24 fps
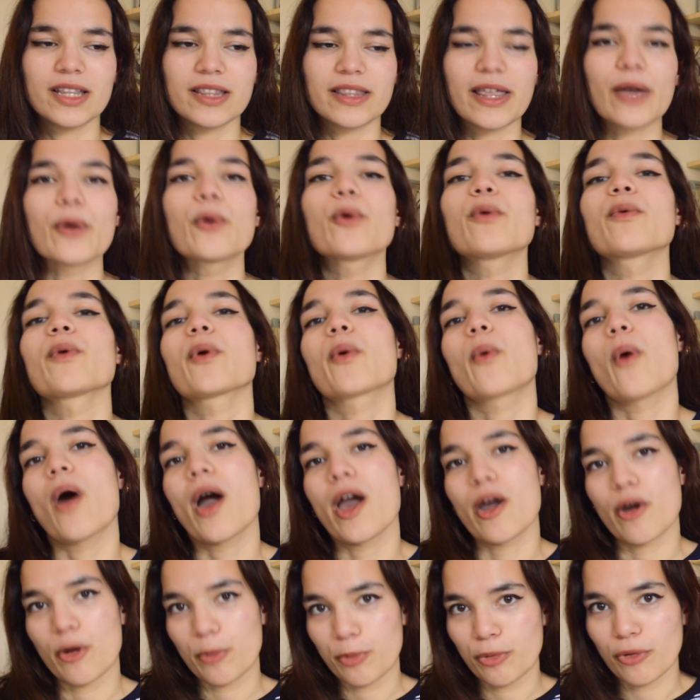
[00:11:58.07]
they will
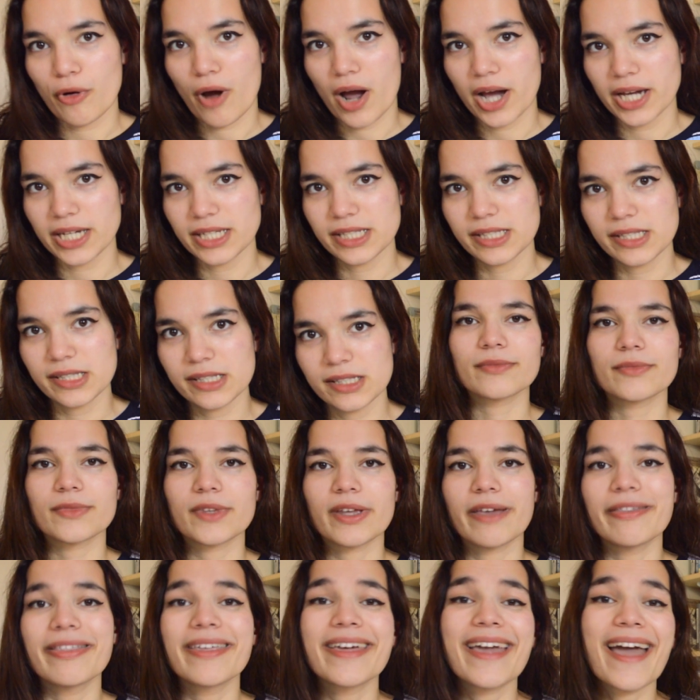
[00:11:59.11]
require a price.
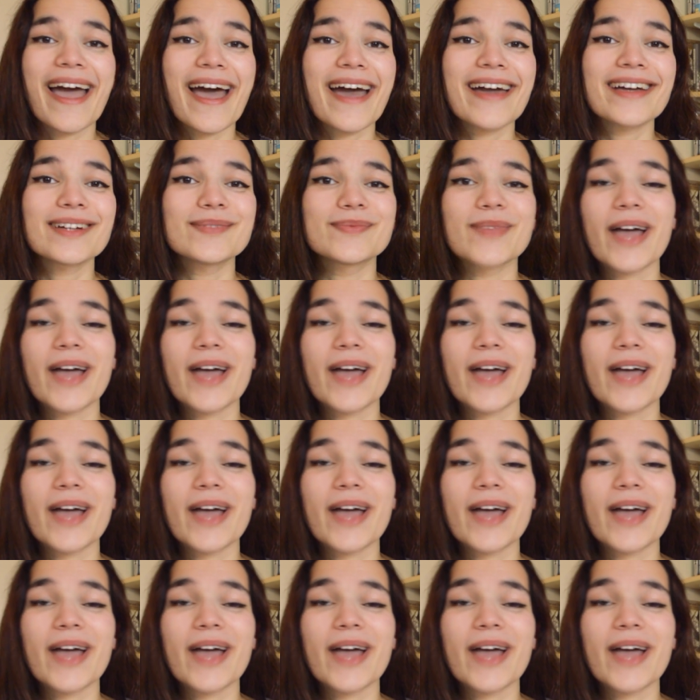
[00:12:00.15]
The gang